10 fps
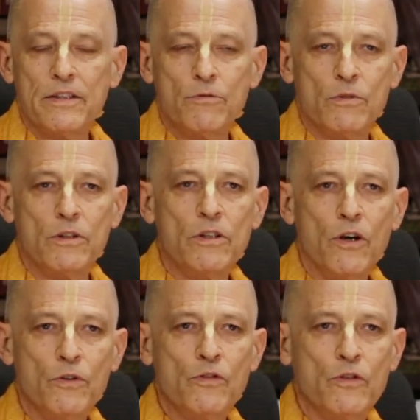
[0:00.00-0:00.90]
It will
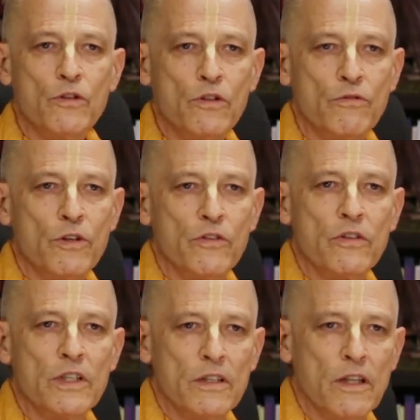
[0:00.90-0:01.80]
go to
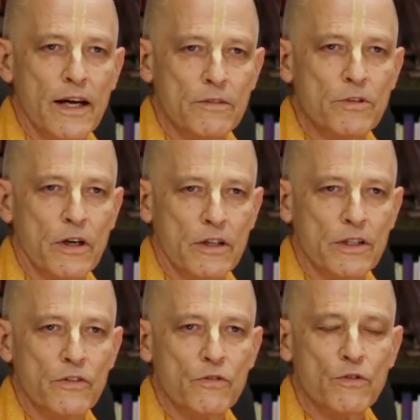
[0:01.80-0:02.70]
university
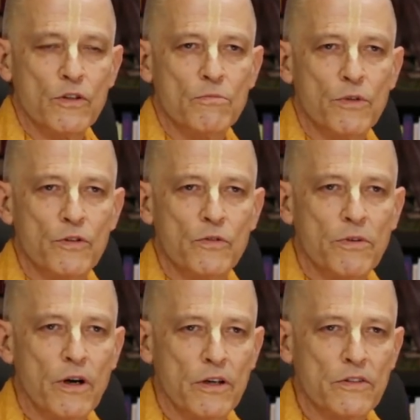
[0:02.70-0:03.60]
libraries for the most
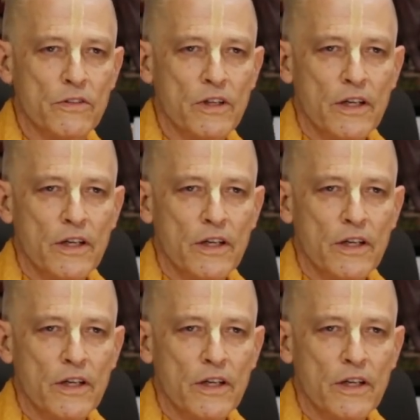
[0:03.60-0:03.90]
part.